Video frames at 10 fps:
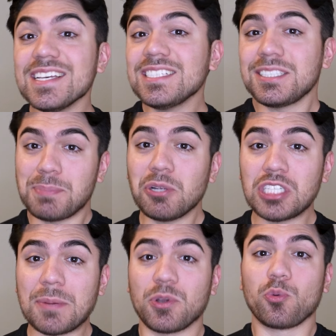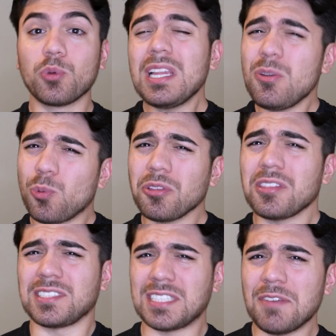Is Spelljammer really worth
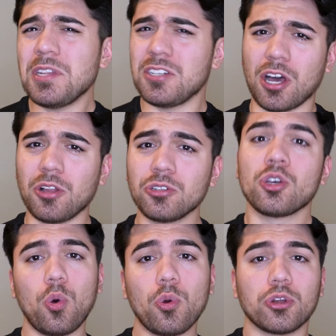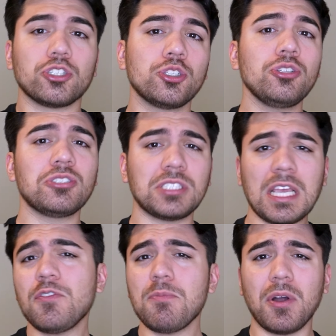the $70, or should you
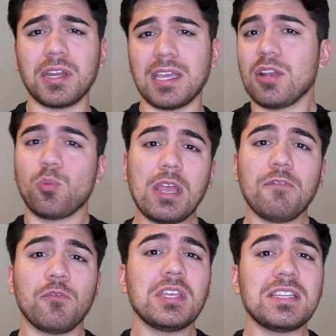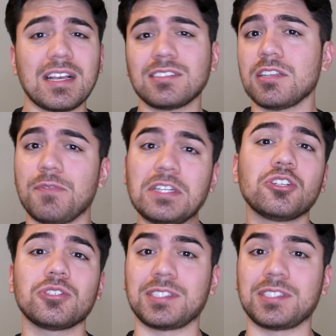save your money and wait for the next adventure